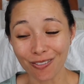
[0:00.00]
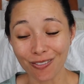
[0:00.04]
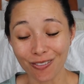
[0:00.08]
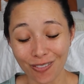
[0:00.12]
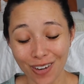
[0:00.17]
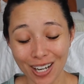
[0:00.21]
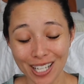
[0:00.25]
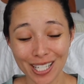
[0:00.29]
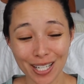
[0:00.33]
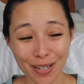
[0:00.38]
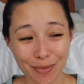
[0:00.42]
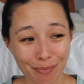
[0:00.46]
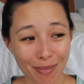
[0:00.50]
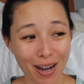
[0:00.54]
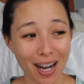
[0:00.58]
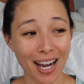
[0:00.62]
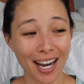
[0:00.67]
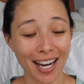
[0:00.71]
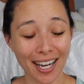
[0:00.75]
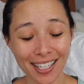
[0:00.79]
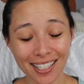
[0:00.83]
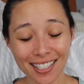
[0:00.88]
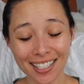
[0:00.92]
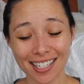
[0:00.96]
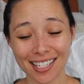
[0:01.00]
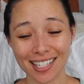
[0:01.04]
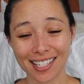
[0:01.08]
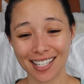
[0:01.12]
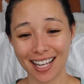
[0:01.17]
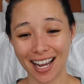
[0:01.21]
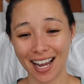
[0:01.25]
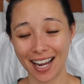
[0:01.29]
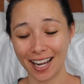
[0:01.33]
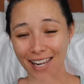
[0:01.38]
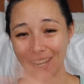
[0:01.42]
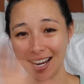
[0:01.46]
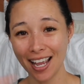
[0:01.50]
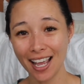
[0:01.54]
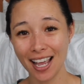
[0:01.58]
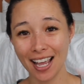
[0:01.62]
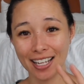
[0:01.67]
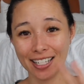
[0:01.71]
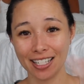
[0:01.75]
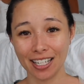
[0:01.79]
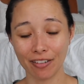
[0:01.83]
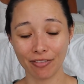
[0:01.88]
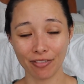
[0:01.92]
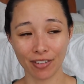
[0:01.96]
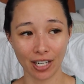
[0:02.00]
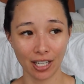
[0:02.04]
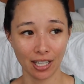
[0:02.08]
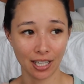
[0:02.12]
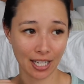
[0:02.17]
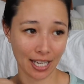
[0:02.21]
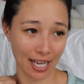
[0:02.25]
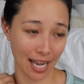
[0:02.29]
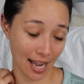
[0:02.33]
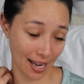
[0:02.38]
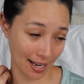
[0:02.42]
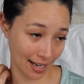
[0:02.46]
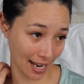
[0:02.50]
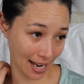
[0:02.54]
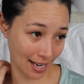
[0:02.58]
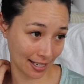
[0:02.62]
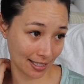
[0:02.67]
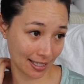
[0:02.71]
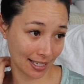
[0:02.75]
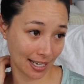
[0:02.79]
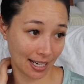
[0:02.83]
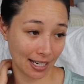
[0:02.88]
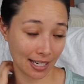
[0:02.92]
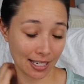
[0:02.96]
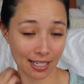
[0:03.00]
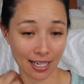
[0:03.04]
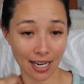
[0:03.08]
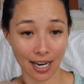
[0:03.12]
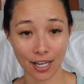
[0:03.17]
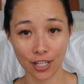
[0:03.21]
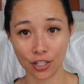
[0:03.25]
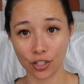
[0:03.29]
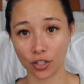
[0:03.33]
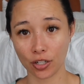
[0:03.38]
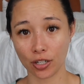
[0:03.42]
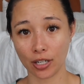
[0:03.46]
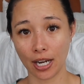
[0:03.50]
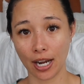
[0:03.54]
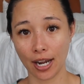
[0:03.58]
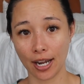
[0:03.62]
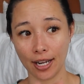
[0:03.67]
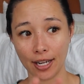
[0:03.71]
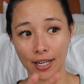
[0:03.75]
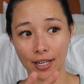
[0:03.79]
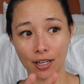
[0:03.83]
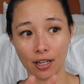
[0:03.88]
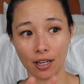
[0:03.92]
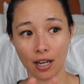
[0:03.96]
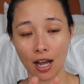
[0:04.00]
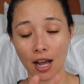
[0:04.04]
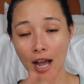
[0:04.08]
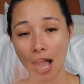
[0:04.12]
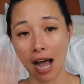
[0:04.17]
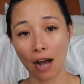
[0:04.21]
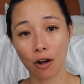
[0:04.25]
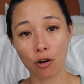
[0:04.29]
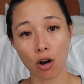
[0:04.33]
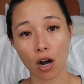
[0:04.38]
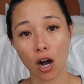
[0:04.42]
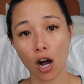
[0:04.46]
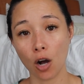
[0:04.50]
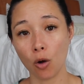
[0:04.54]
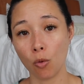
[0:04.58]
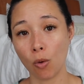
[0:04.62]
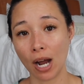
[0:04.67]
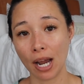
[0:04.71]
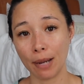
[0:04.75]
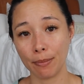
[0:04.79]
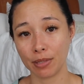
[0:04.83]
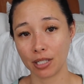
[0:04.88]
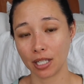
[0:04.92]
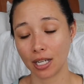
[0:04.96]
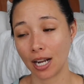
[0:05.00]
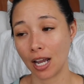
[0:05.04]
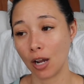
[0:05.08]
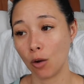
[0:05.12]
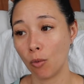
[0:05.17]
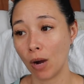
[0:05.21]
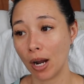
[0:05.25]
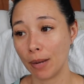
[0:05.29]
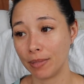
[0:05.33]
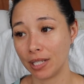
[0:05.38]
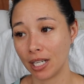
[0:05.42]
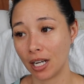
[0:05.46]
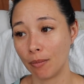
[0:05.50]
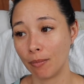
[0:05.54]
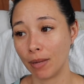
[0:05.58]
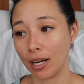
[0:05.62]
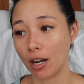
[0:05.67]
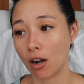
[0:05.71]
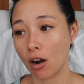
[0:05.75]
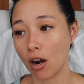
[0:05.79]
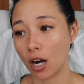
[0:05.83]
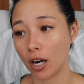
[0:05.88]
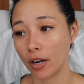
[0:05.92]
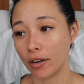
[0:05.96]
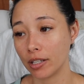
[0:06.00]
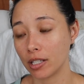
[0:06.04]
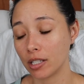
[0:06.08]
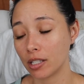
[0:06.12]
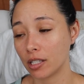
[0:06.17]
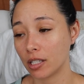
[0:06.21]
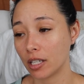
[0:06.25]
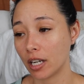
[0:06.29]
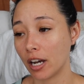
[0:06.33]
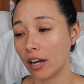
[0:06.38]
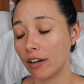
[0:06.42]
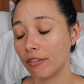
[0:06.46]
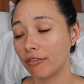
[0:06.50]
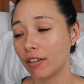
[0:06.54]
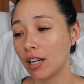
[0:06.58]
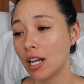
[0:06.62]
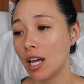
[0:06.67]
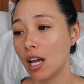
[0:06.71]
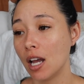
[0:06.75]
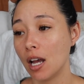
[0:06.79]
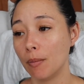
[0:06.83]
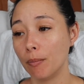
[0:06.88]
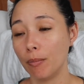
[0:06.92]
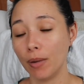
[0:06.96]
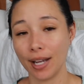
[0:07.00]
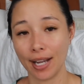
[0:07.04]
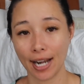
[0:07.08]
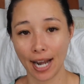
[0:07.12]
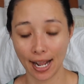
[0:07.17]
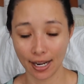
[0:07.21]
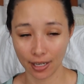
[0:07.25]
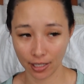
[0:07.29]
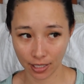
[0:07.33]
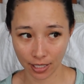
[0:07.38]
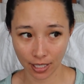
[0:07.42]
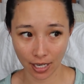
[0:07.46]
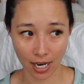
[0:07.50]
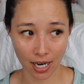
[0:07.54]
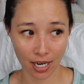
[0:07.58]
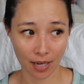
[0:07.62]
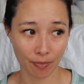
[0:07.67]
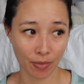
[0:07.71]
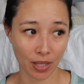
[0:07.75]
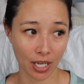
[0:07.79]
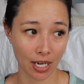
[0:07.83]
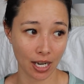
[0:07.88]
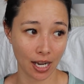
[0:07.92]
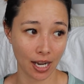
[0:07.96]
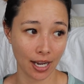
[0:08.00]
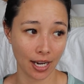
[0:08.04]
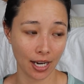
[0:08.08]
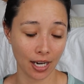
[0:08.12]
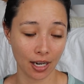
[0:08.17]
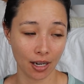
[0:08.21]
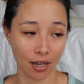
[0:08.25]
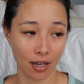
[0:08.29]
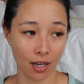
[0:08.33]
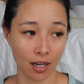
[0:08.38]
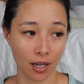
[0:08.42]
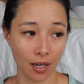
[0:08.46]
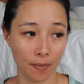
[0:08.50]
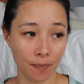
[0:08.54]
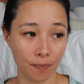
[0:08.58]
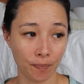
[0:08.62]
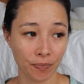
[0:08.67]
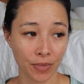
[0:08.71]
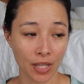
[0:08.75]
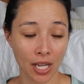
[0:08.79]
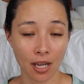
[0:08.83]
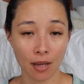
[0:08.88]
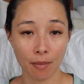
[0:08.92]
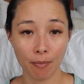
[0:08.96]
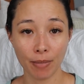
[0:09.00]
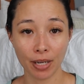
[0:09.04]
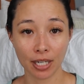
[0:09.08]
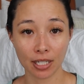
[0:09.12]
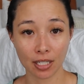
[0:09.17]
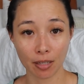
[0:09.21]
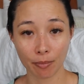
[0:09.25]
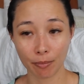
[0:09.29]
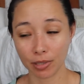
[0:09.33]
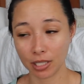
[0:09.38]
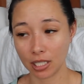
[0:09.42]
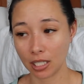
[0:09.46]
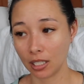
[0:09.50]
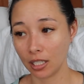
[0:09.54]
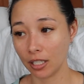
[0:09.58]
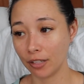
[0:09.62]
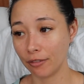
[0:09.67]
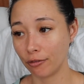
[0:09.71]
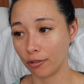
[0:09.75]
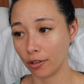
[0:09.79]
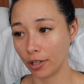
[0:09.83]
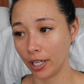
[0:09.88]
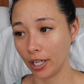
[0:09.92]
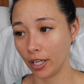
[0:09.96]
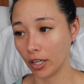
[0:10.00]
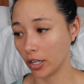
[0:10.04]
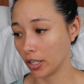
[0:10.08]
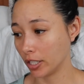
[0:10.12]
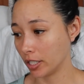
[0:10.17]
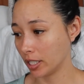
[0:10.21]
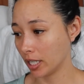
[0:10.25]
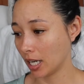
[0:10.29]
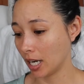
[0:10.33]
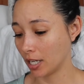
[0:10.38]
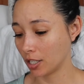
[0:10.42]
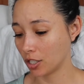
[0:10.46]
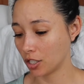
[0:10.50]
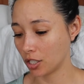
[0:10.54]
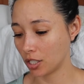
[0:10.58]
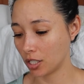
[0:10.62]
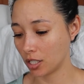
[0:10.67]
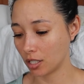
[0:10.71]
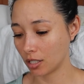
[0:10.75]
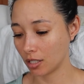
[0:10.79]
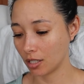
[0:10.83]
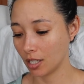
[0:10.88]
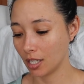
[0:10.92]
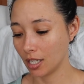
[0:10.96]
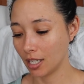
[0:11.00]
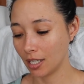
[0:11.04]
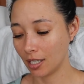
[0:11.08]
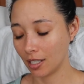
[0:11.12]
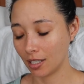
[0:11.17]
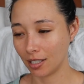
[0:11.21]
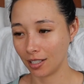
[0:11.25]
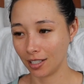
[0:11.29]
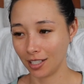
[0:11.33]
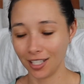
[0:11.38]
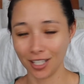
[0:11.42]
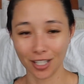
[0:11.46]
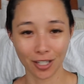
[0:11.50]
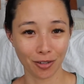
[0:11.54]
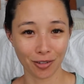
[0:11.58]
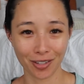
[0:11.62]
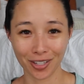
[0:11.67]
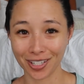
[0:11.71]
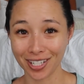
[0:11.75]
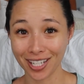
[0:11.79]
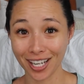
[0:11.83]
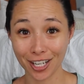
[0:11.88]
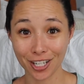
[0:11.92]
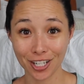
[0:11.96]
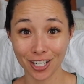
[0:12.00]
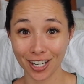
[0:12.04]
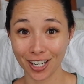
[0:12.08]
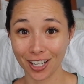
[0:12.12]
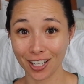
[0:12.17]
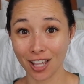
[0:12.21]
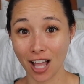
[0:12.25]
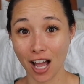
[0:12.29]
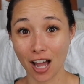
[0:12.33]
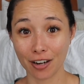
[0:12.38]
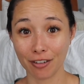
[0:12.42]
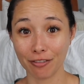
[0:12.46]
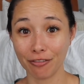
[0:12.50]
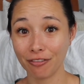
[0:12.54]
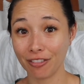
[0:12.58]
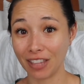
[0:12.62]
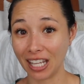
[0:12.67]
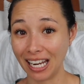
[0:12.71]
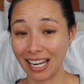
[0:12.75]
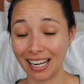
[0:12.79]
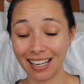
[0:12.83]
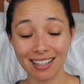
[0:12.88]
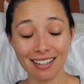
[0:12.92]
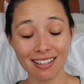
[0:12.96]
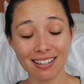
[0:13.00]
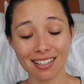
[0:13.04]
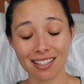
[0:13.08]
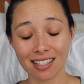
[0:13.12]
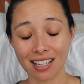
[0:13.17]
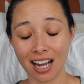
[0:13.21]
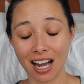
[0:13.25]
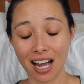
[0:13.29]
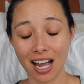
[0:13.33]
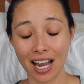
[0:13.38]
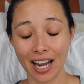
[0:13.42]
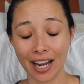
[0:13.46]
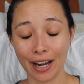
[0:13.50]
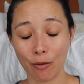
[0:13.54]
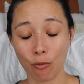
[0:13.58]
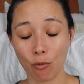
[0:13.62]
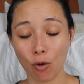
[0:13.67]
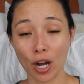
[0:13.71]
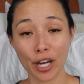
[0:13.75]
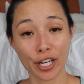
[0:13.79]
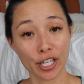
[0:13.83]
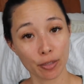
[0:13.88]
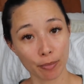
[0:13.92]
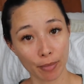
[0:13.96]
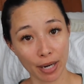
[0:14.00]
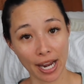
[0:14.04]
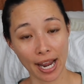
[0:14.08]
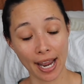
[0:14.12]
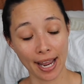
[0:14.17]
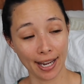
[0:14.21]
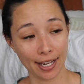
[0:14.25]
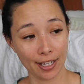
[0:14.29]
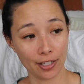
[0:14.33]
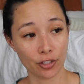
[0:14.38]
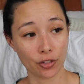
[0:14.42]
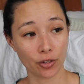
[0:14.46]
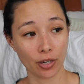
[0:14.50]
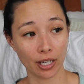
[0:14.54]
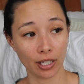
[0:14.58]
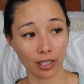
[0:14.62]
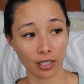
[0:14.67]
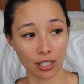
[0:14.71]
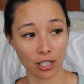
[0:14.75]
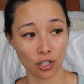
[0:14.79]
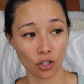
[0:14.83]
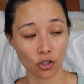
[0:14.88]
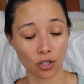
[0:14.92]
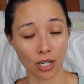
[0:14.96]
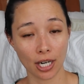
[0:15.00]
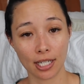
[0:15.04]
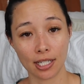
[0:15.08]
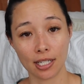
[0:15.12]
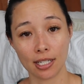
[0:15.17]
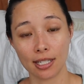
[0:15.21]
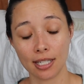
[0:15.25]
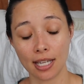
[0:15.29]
wasn't mine, because I definitely had hand sanitizer and alcohol wipes that I wiped down my car and stuff. But anytime that I picked up a delivery or touched, you're touching a lot of things, I washed my hands, or at least tried to